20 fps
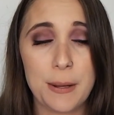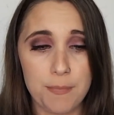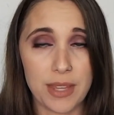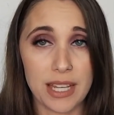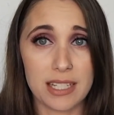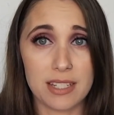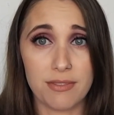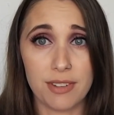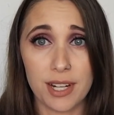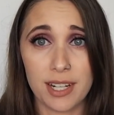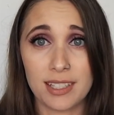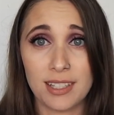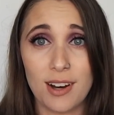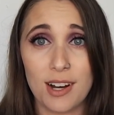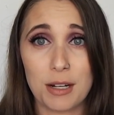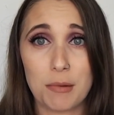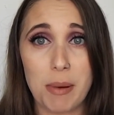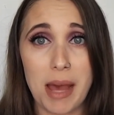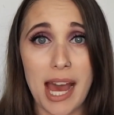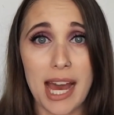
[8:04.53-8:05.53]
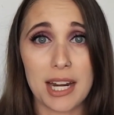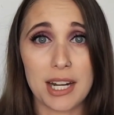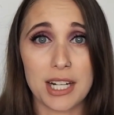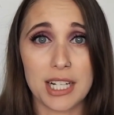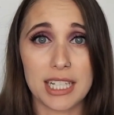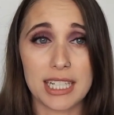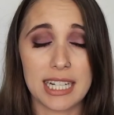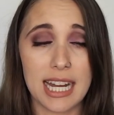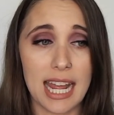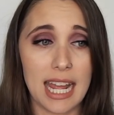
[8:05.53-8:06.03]
It's a very long
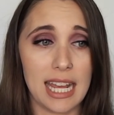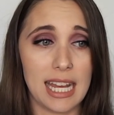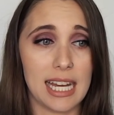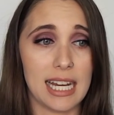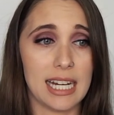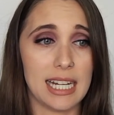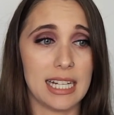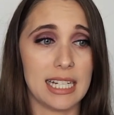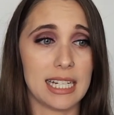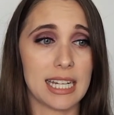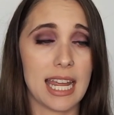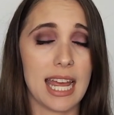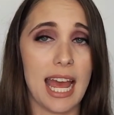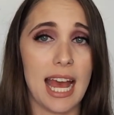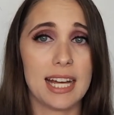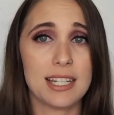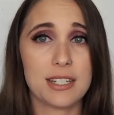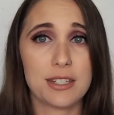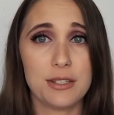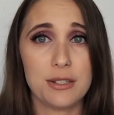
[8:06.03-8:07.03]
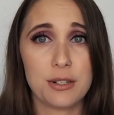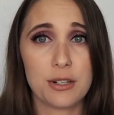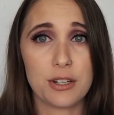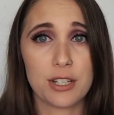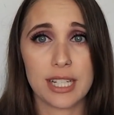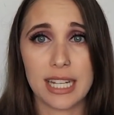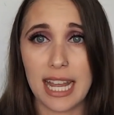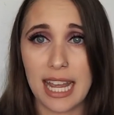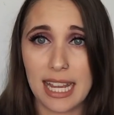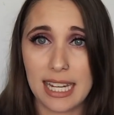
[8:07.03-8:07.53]
pattern and it has you
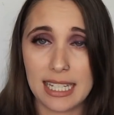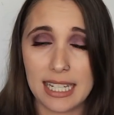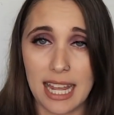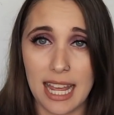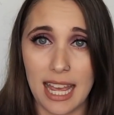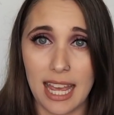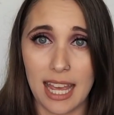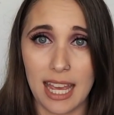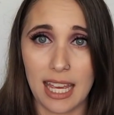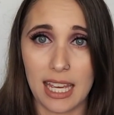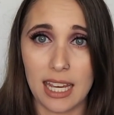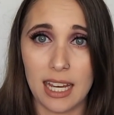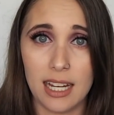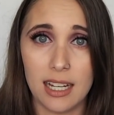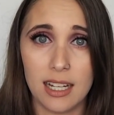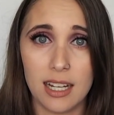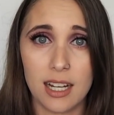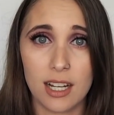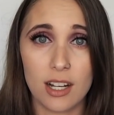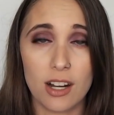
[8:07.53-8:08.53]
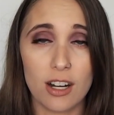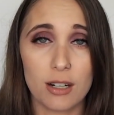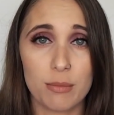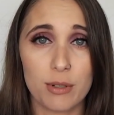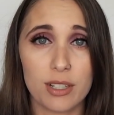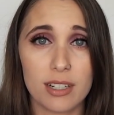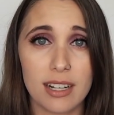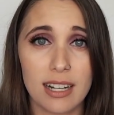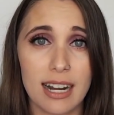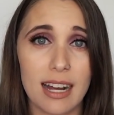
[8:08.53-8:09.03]
create a
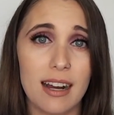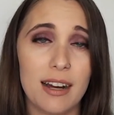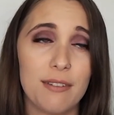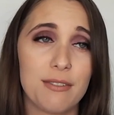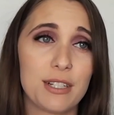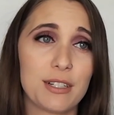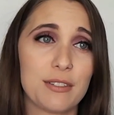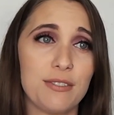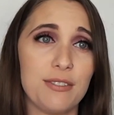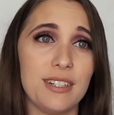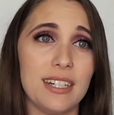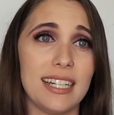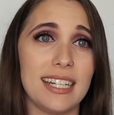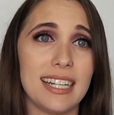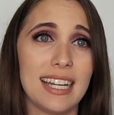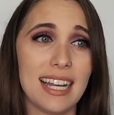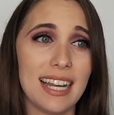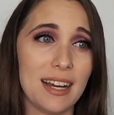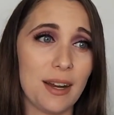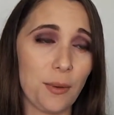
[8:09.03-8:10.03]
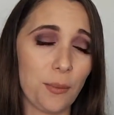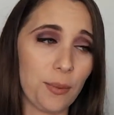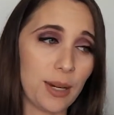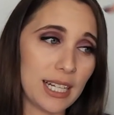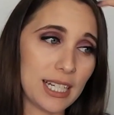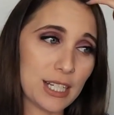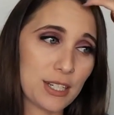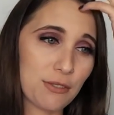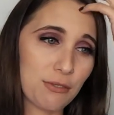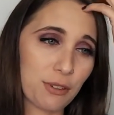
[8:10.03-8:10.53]
cardboard cutout of your foot,
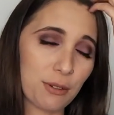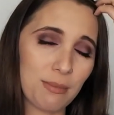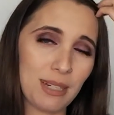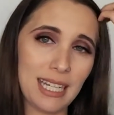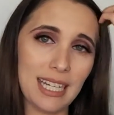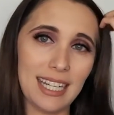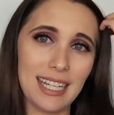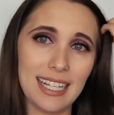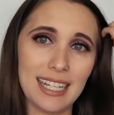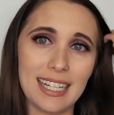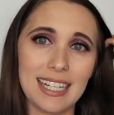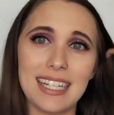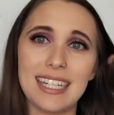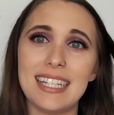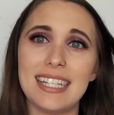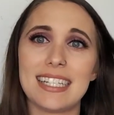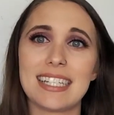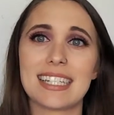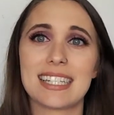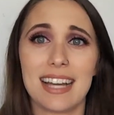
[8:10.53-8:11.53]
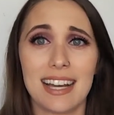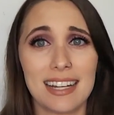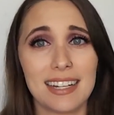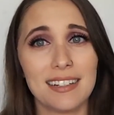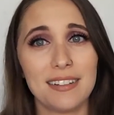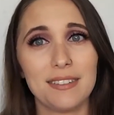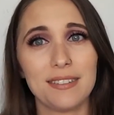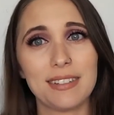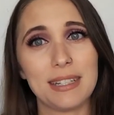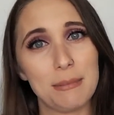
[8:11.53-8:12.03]
which for me is kind
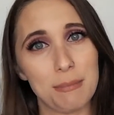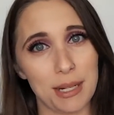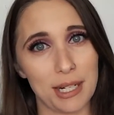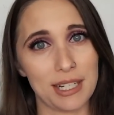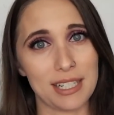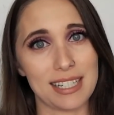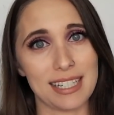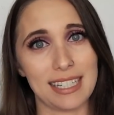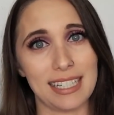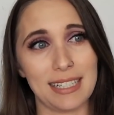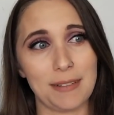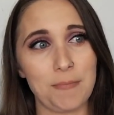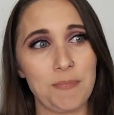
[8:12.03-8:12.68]
of embarrassing.